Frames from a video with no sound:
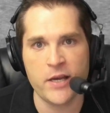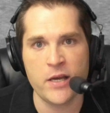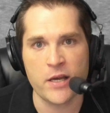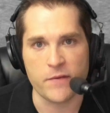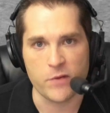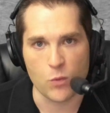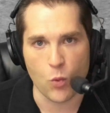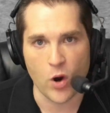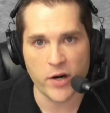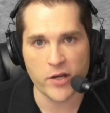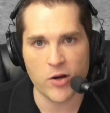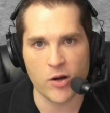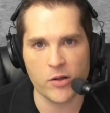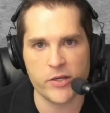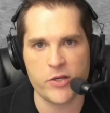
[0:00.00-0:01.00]
If you want to
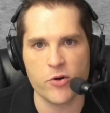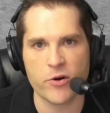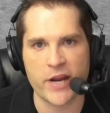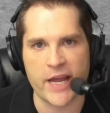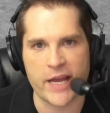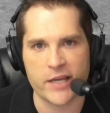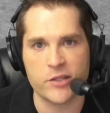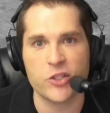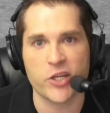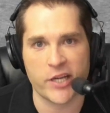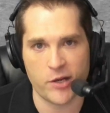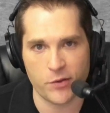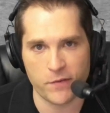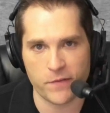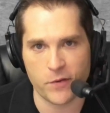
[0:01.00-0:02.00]
call in your hand, check
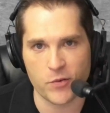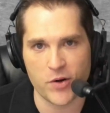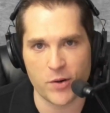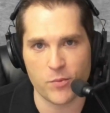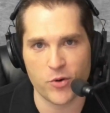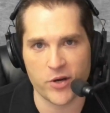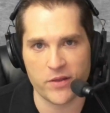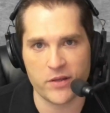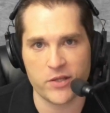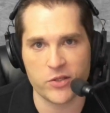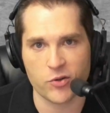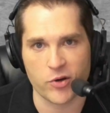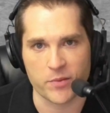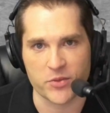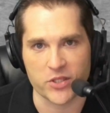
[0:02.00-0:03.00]
out the phone number in the
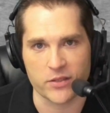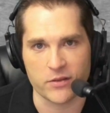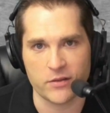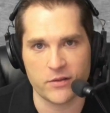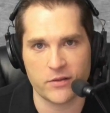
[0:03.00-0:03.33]
description.